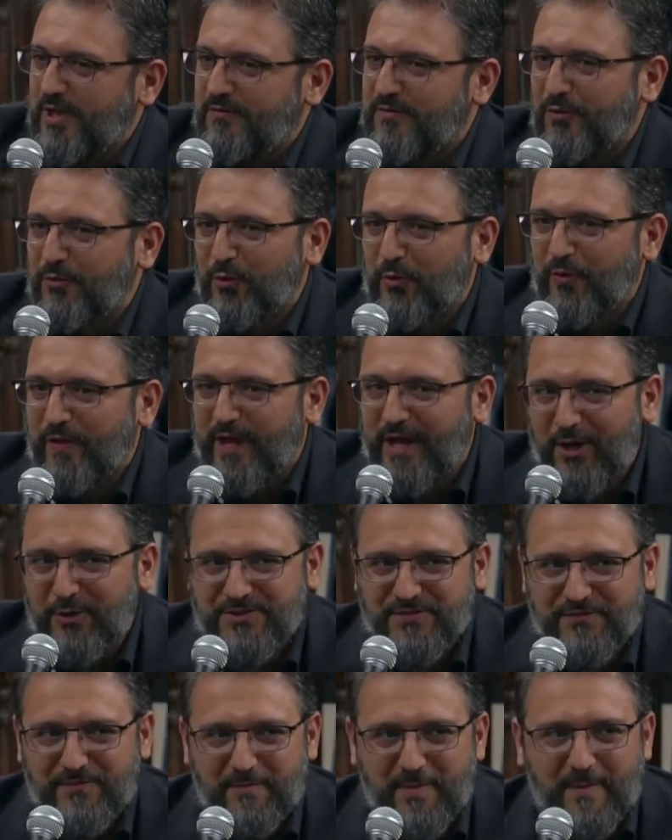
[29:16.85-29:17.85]
even though the
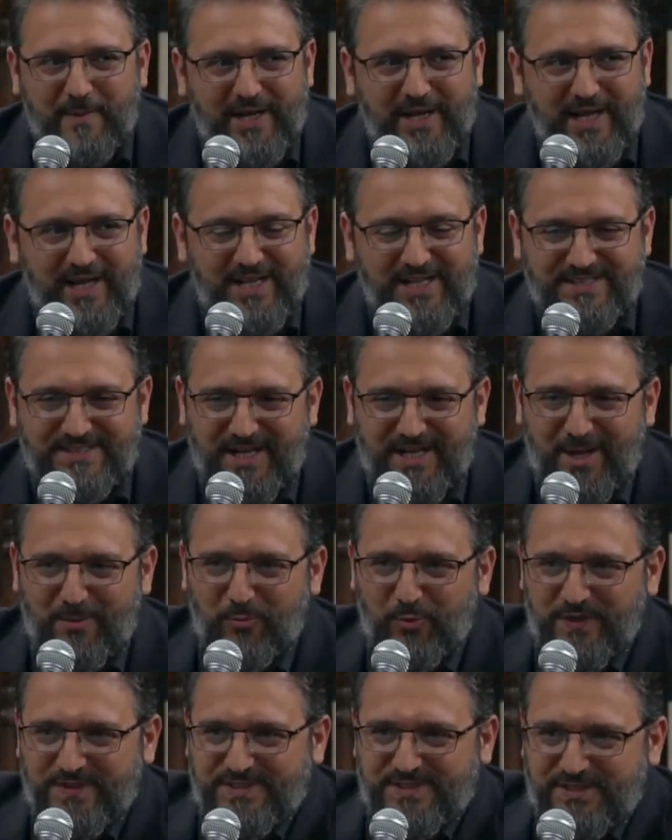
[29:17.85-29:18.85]
house of Imam Ali alayhi
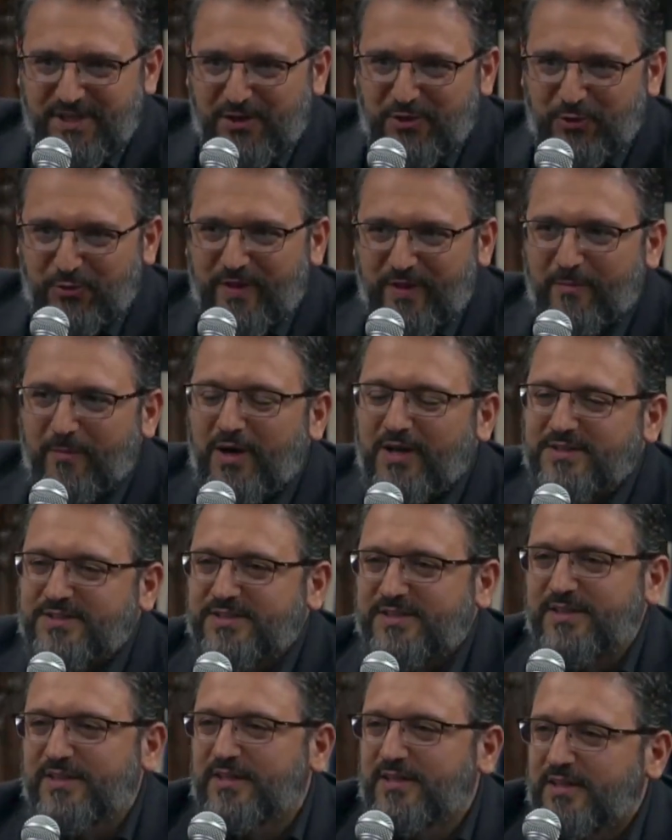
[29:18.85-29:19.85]
salam was stuck to the
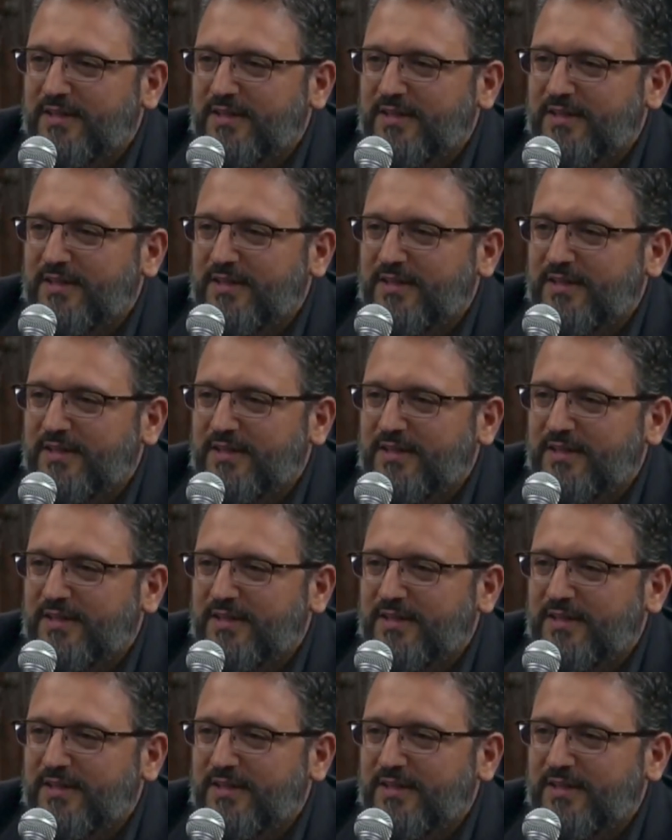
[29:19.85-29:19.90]
mosque